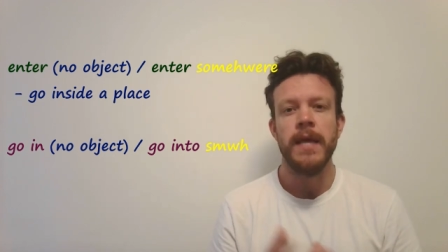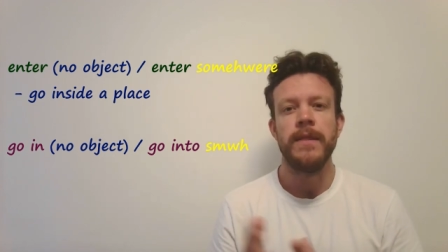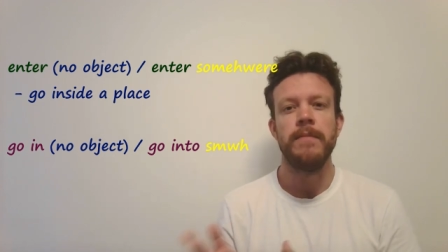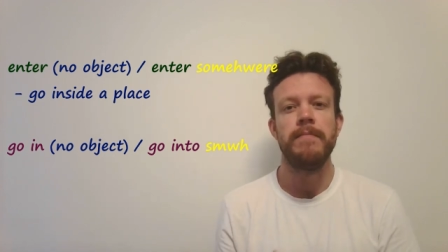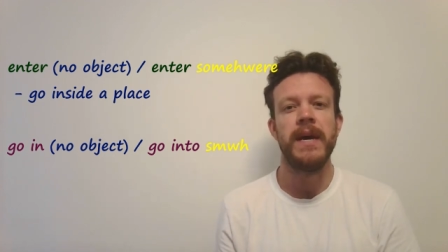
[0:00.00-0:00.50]

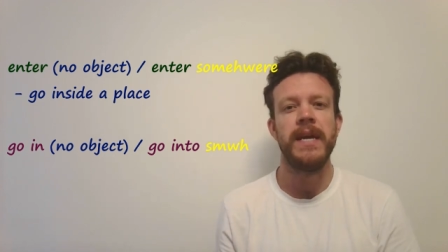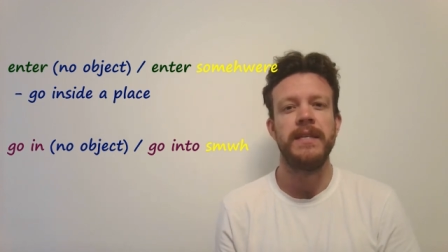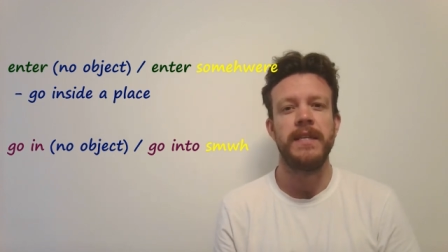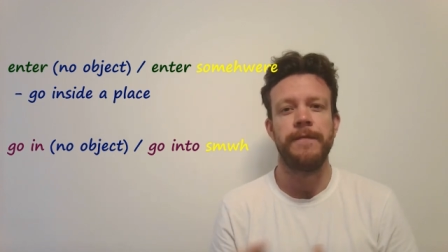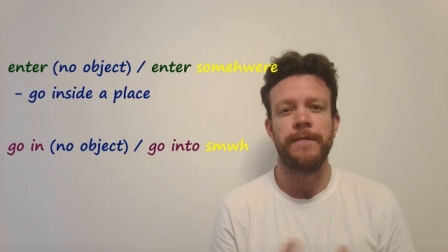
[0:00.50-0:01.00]
The main
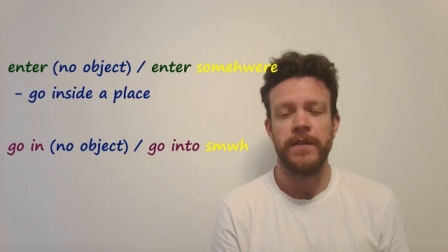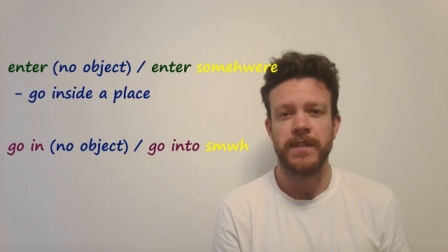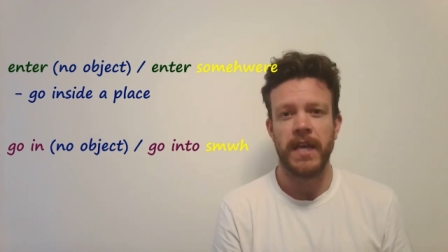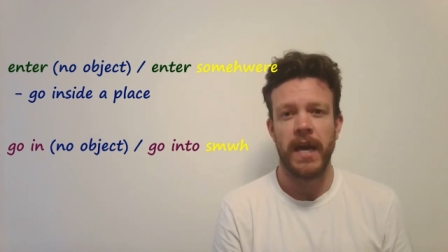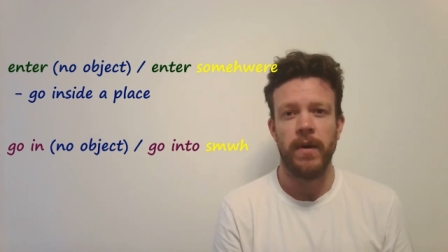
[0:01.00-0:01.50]

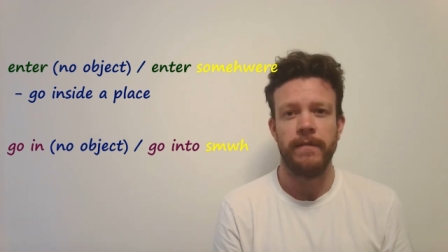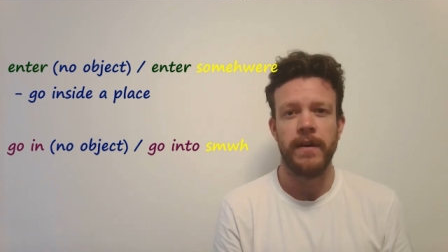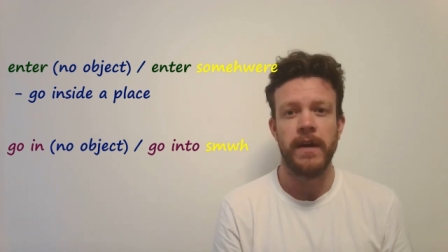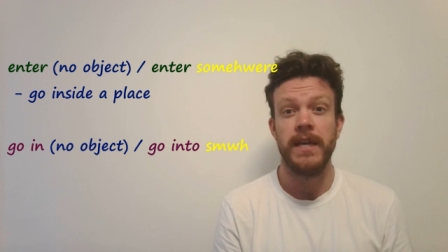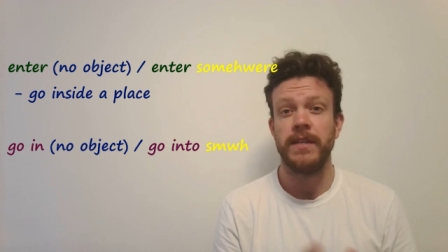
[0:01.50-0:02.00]
difference,
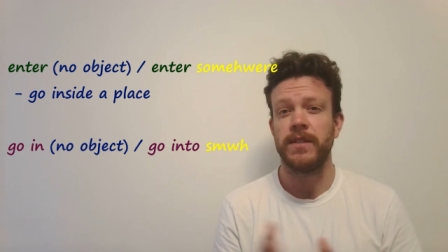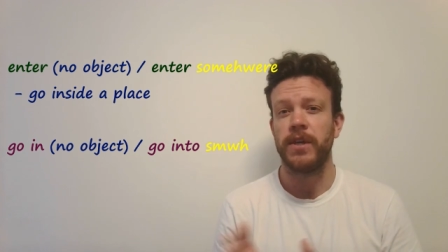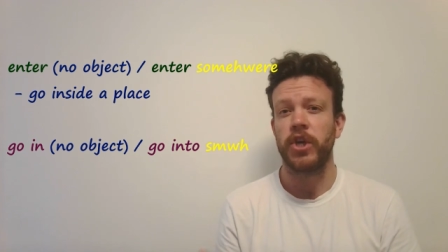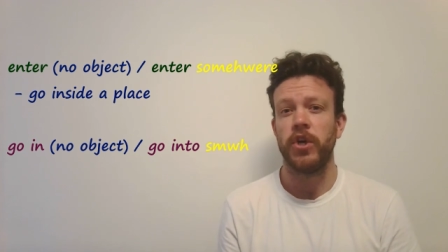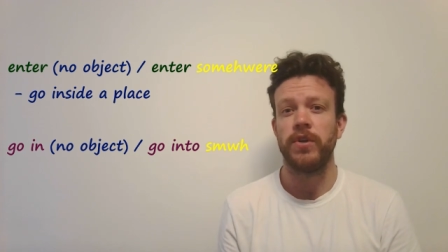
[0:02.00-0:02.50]
however, is the
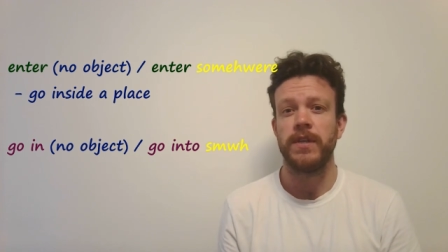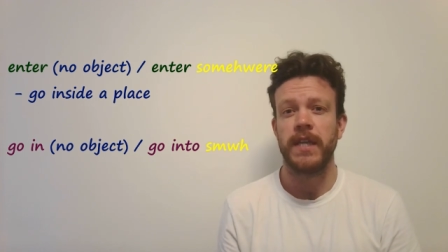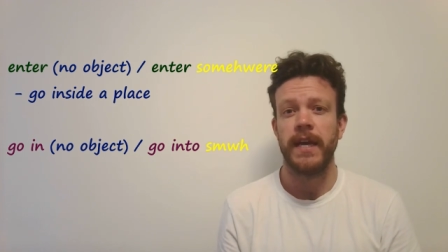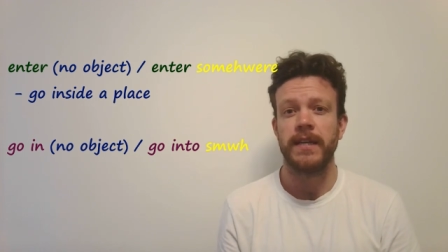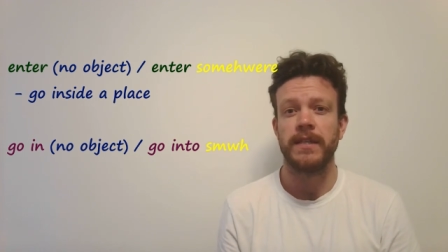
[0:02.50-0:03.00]

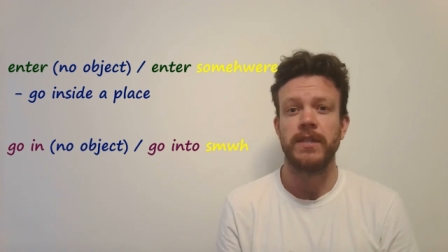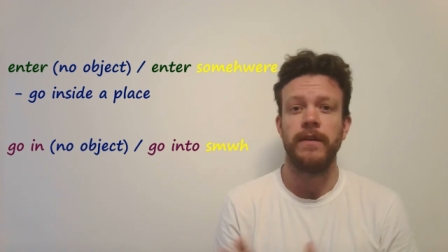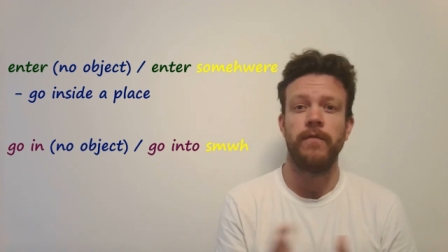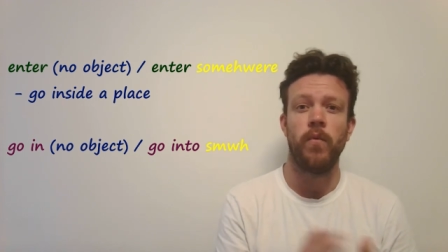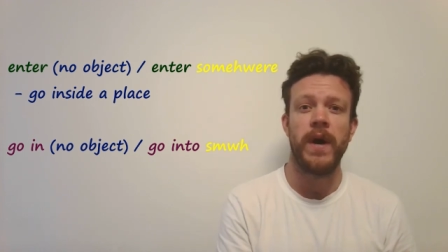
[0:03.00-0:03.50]
context
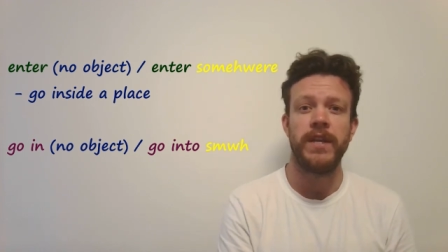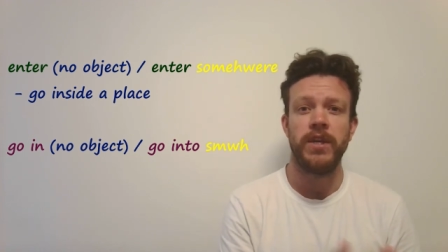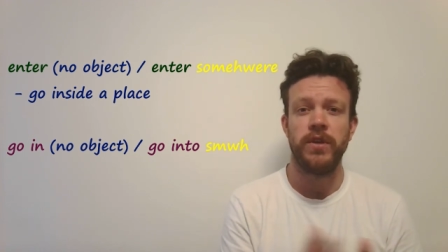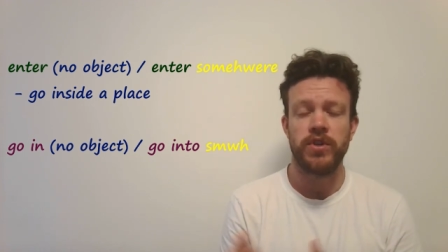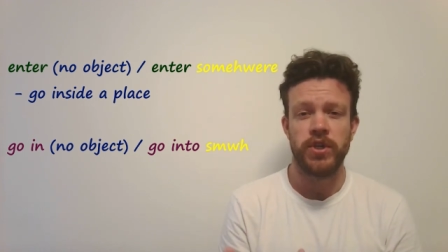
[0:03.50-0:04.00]
of when
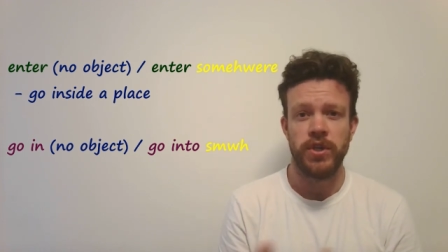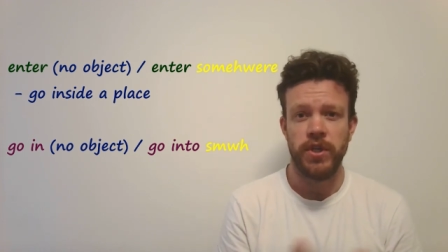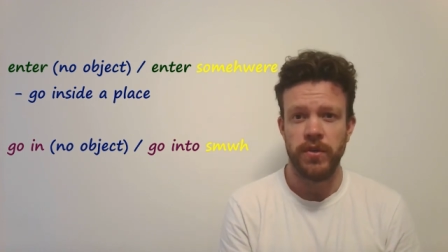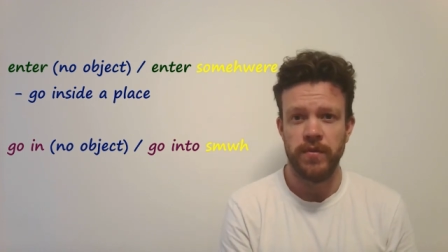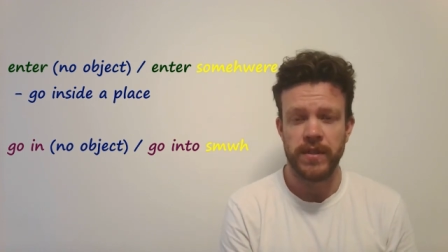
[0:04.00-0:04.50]
you should
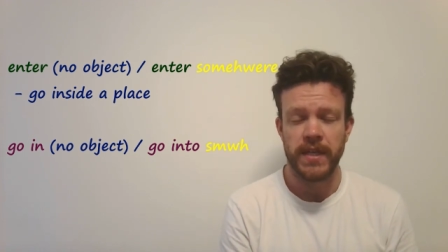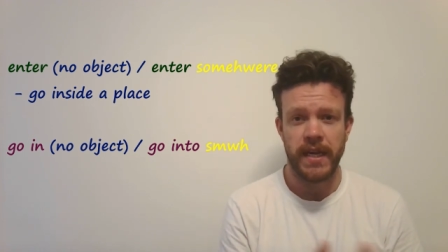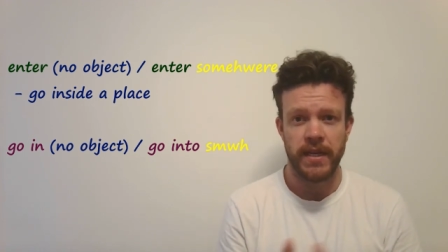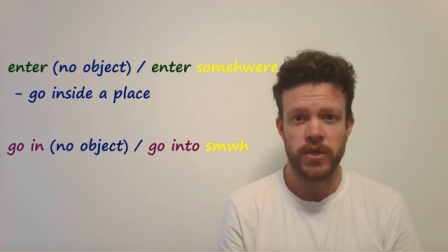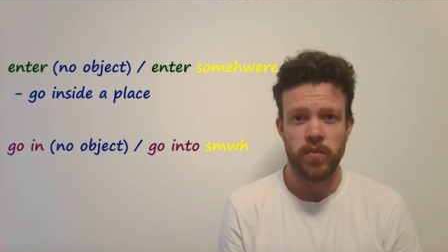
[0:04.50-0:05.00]
use
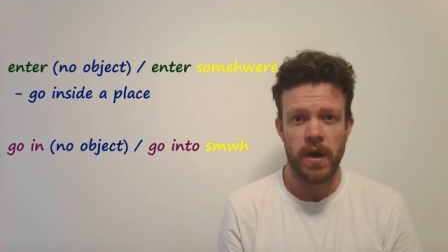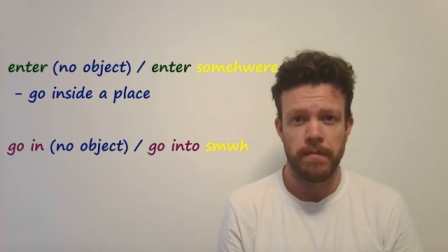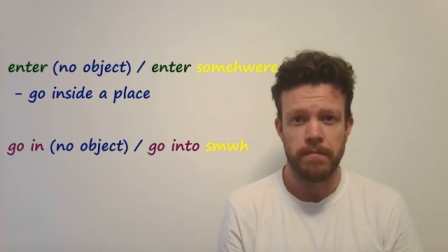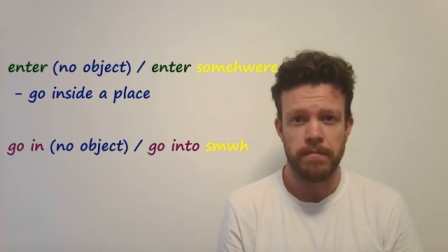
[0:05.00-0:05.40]
each one.